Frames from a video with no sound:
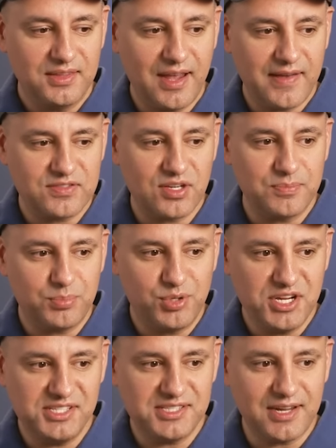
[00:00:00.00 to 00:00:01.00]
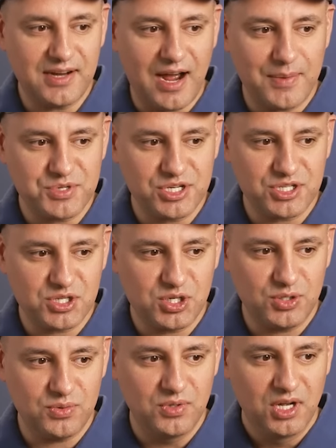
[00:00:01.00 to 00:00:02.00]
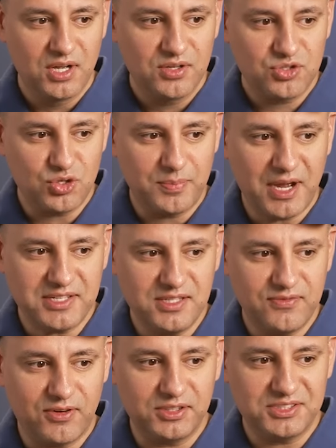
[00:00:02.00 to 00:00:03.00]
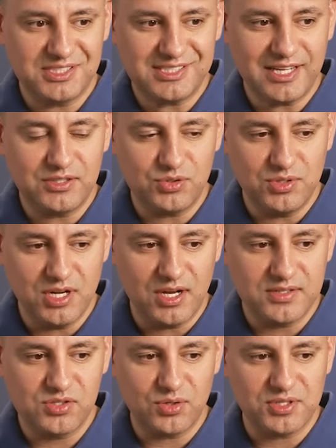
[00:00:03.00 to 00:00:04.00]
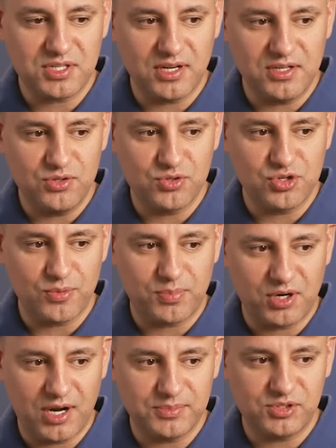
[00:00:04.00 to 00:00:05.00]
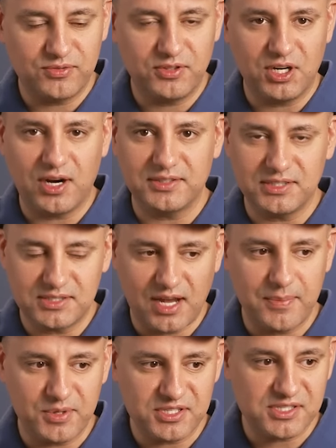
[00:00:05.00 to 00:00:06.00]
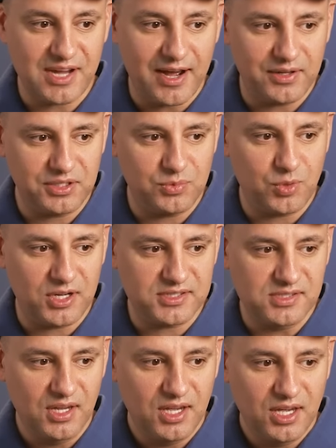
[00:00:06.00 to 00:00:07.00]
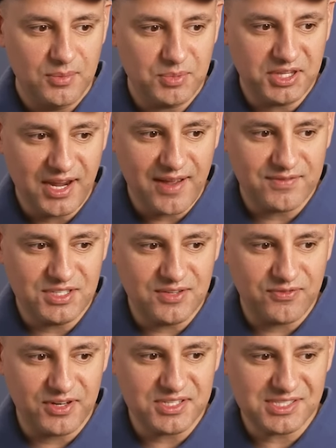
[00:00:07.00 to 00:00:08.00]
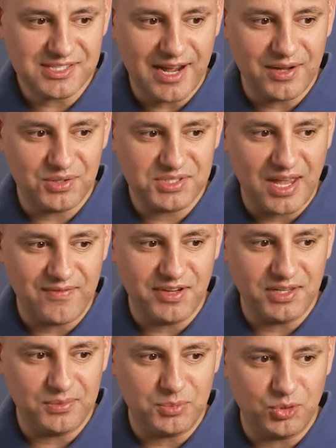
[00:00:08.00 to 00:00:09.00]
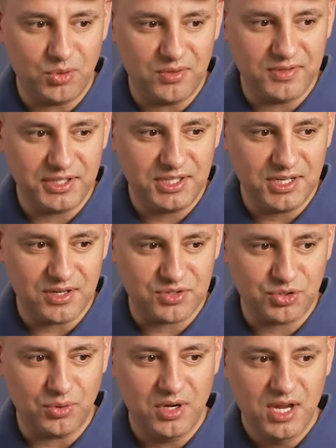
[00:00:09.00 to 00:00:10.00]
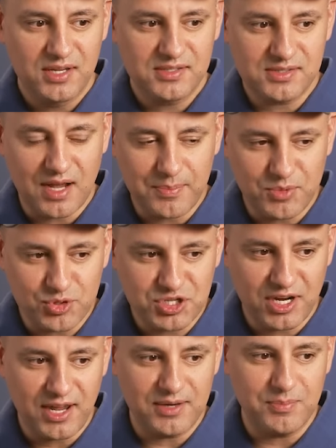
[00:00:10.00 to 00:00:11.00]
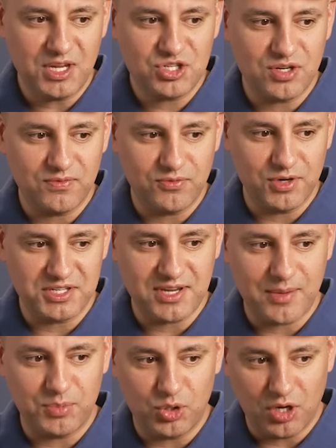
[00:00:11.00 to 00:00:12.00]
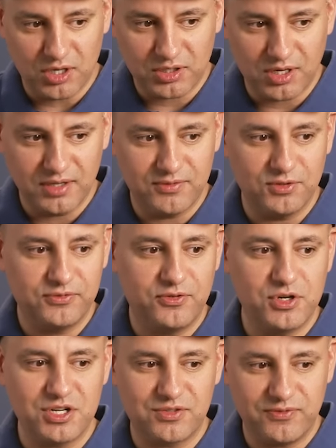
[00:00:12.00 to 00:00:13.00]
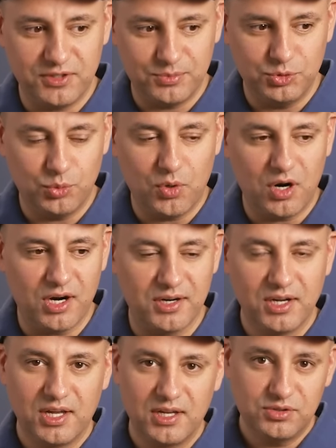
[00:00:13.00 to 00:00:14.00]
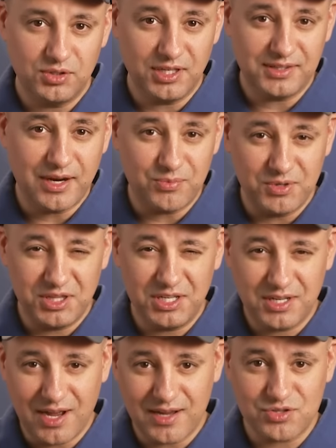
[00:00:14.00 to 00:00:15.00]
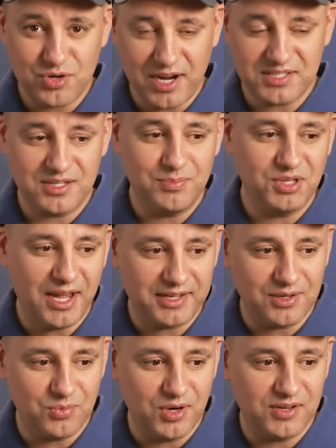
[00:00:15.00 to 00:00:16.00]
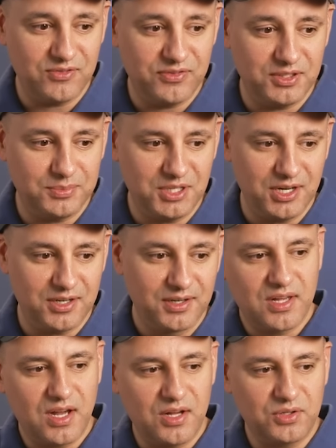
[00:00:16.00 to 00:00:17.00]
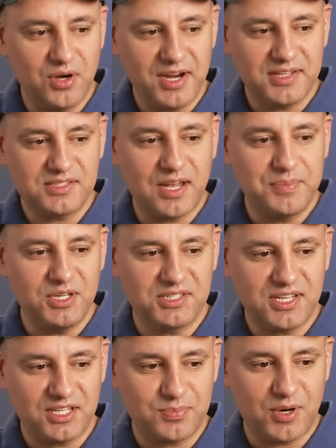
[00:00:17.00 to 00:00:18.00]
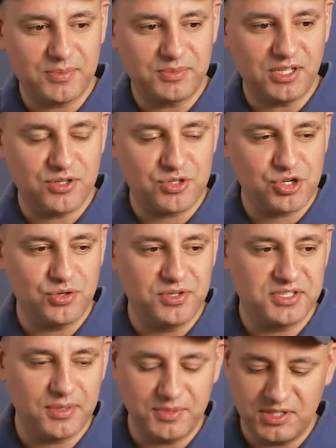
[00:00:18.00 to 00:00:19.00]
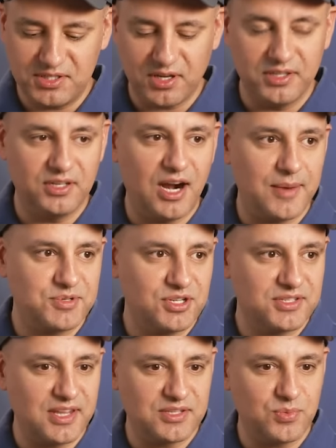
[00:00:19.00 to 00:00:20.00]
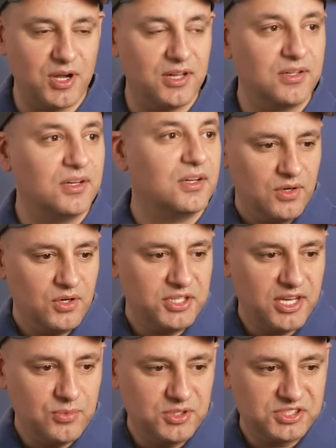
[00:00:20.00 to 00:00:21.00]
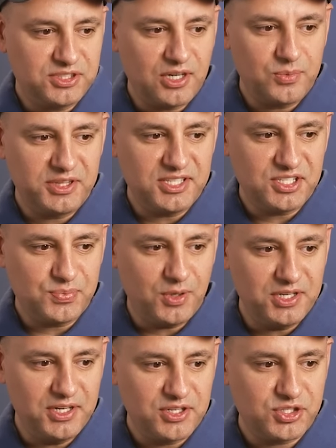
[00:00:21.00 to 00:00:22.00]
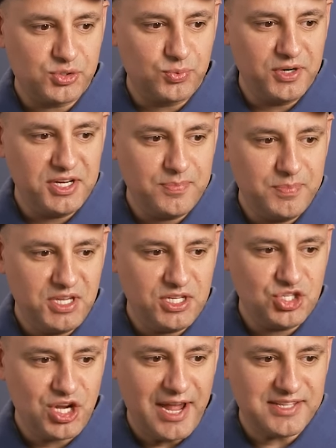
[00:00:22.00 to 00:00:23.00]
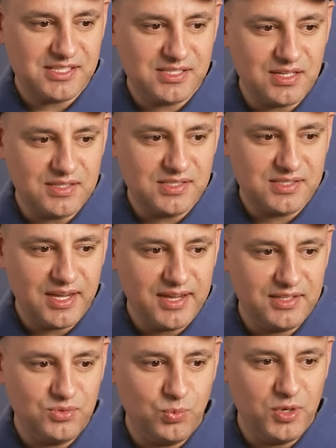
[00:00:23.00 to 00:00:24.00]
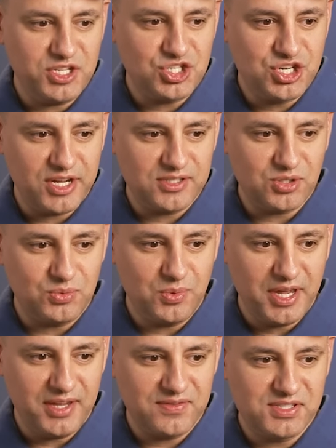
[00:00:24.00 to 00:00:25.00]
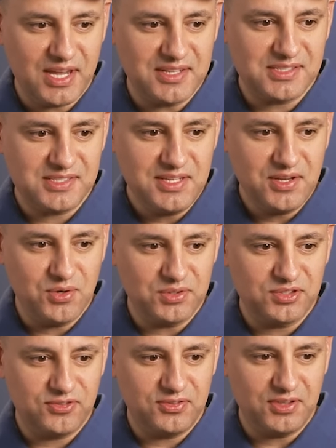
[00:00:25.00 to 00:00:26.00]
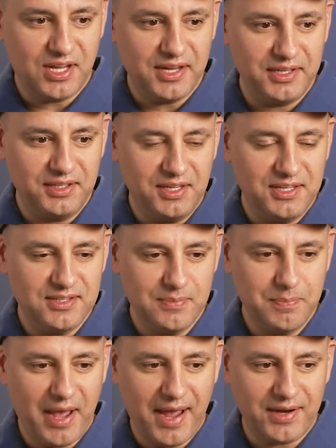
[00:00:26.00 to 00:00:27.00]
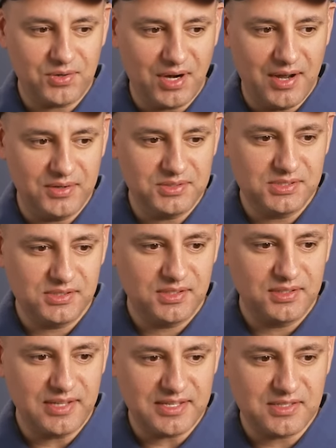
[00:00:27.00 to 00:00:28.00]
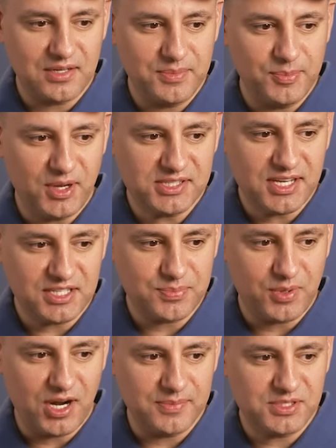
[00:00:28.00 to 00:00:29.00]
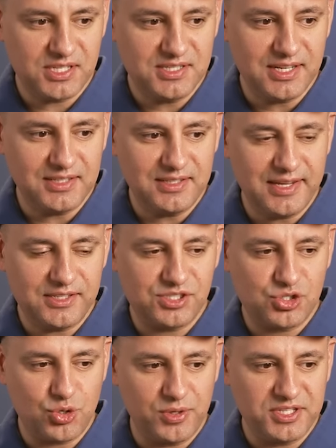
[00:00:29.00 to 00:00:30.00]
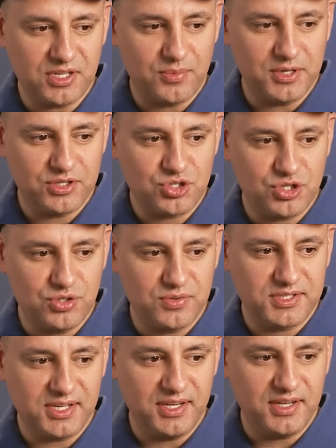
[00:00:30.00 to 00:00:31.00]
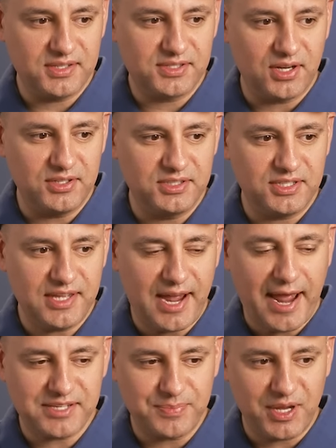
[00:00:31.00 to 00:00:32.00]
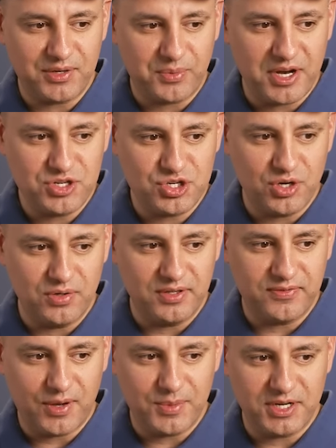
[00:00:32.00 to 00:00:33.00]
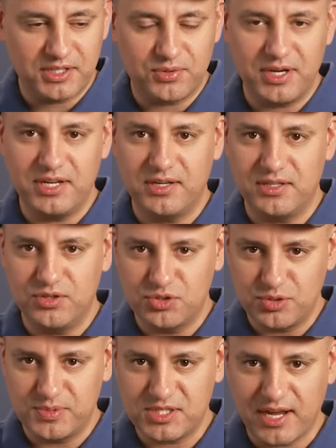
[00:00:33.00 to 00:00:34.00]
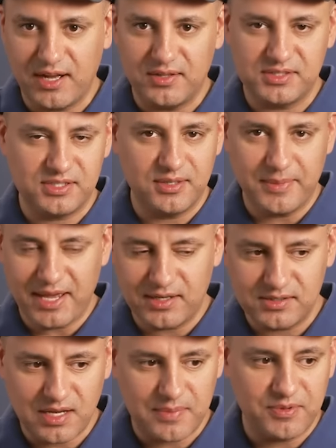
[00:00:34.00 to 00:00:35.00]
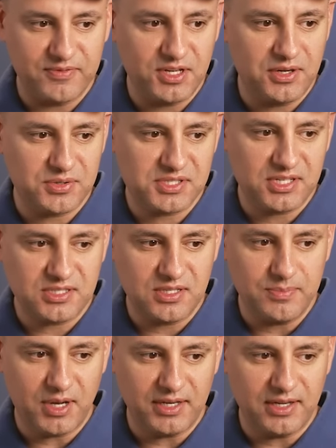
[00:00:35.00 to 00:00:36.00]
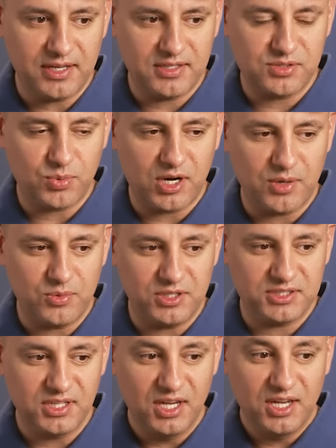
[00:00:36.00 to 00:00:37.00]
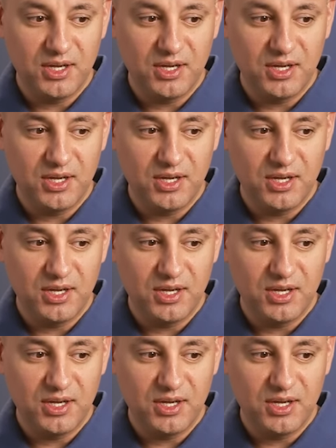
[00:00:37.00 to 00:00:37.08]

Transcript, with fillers: They have some preset options too. So by default is set to none. So it's gonna use your prompt to figure out the type of style you want, but they have different styles available over here. So stop motion animation, for example, archival footage, film noir, to get that really contrasty black and white film here. I'll go ahead and type in a text prompt and I'll show you some of these other options as well. Okay, we'll start with this one. A serene beach at sunset with gentle waves and seagulls flying in the background. That's going to be my text prompt. Then the next choice I want to choose is under the aspect ratio. If I want to create a YouTube style cinematic type of video, 16 by 9 is what I want.